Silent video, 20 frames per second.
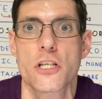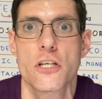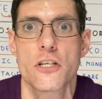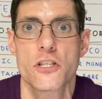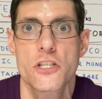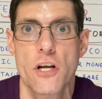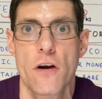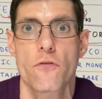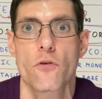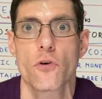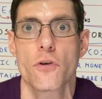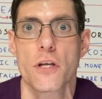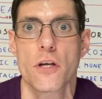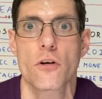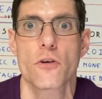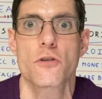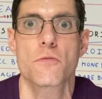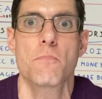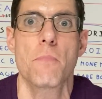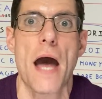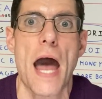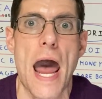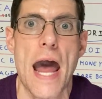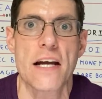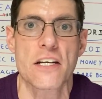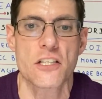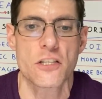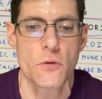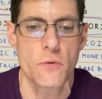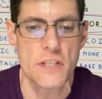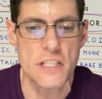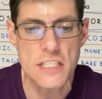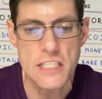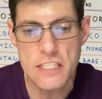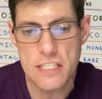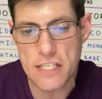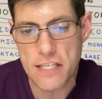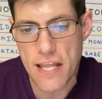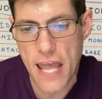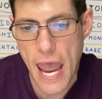several years back. So this
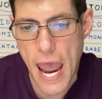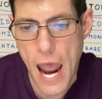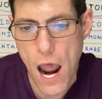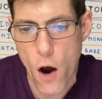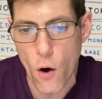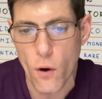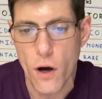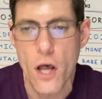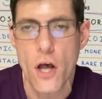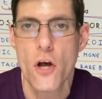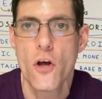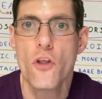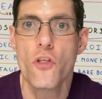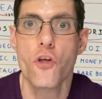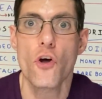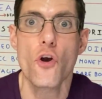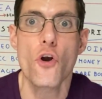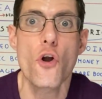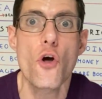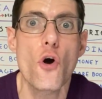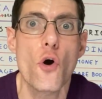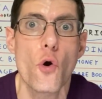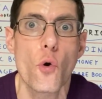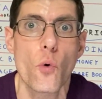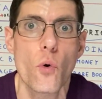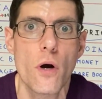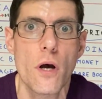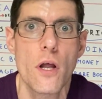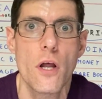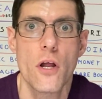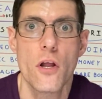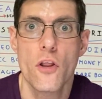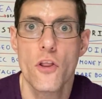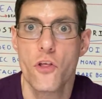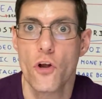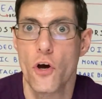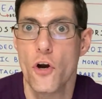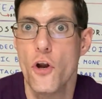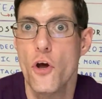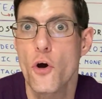is now the new,
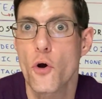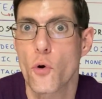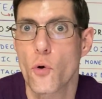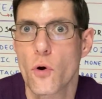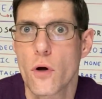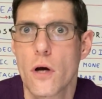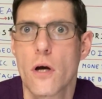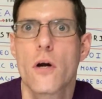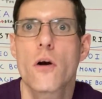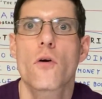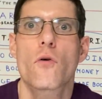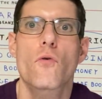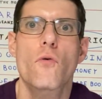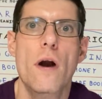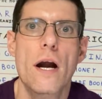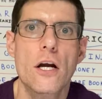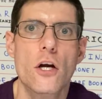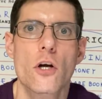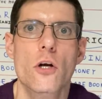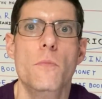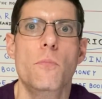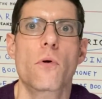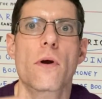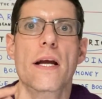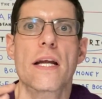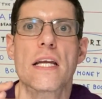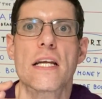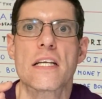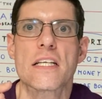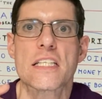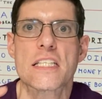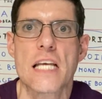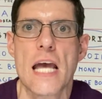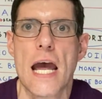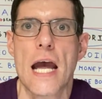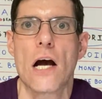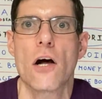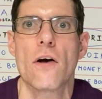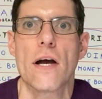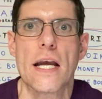the new record breaking
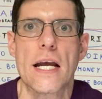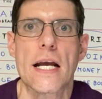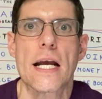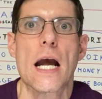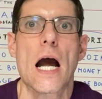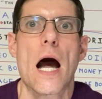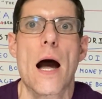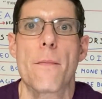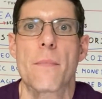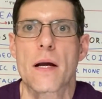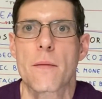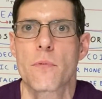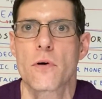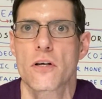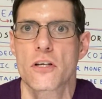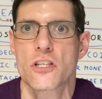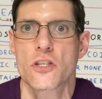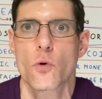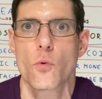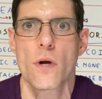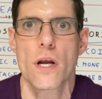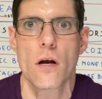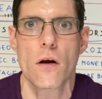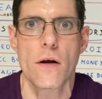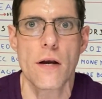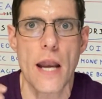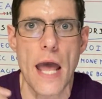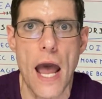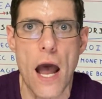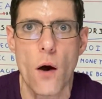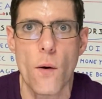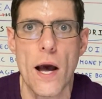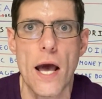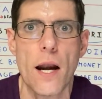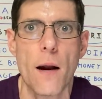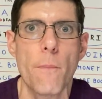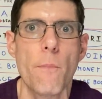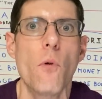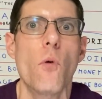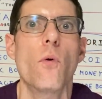sale in comic books. So we are now
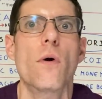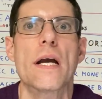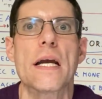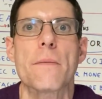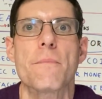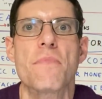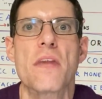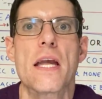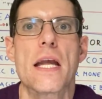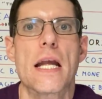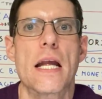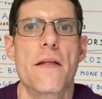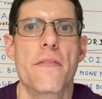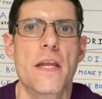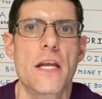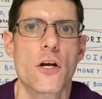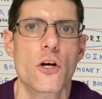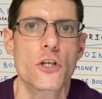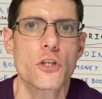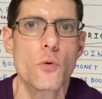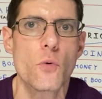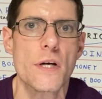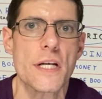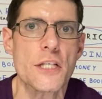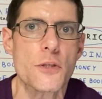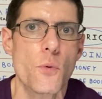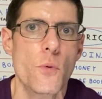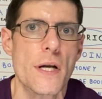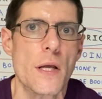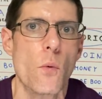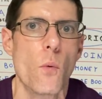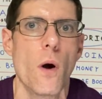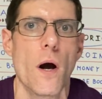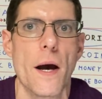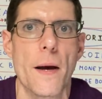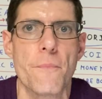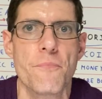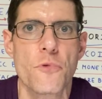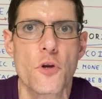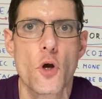at a point in the year
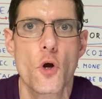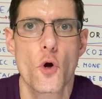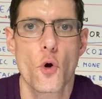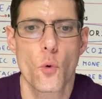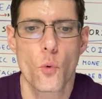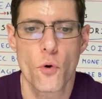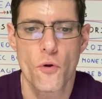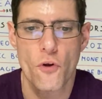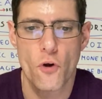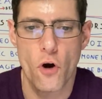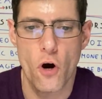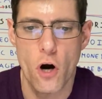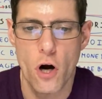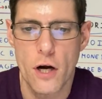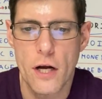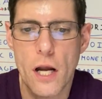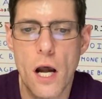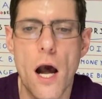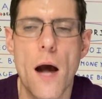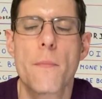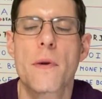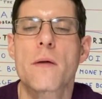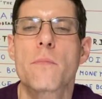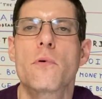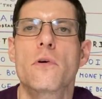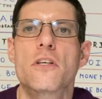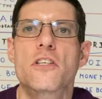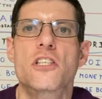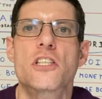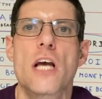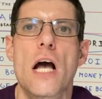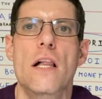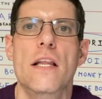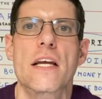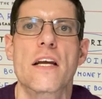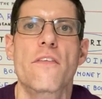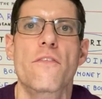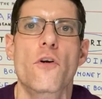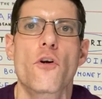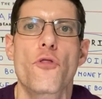2021 where there are comic books
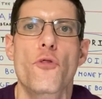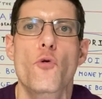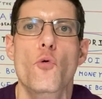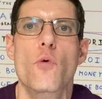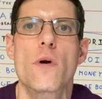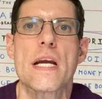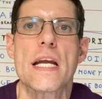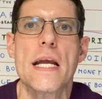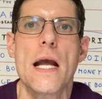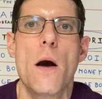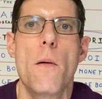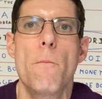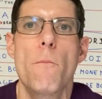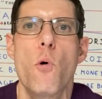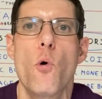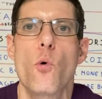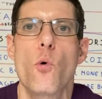selling for 3.